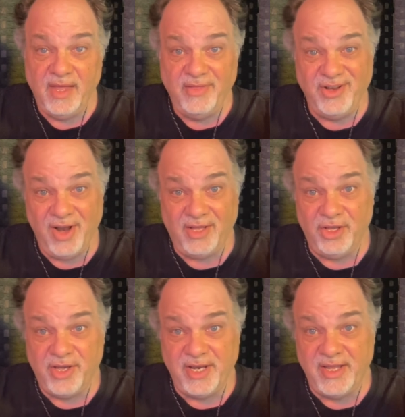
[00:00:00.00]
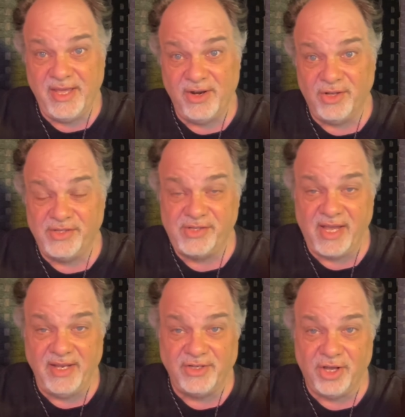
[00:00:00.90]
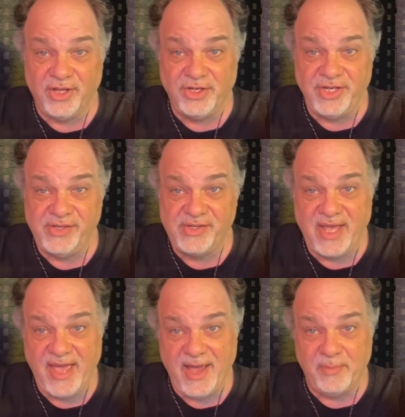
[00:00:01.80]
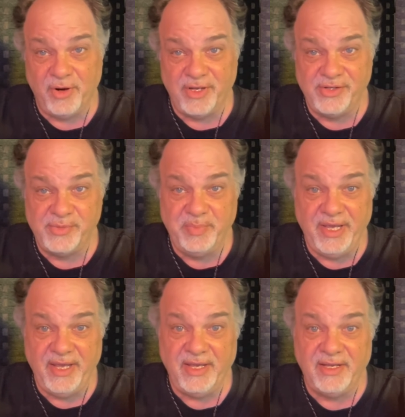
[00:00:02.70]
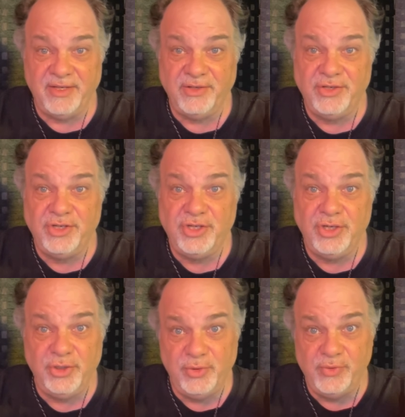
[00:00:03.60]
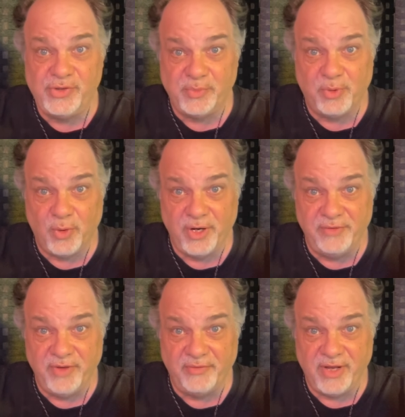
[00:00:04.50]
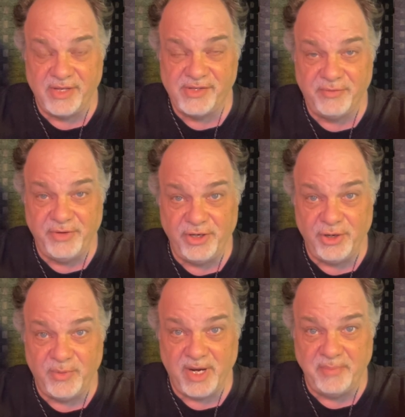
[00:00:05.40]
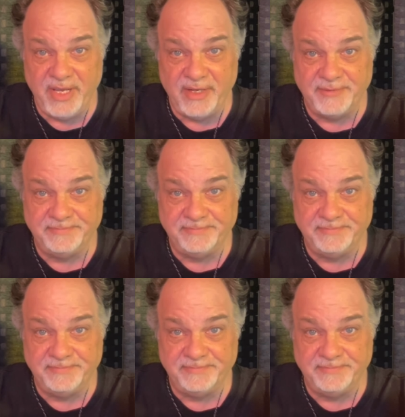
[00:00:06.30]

they're not looking to get on Scientology's cameras being too supportive of us, if you know what I mean.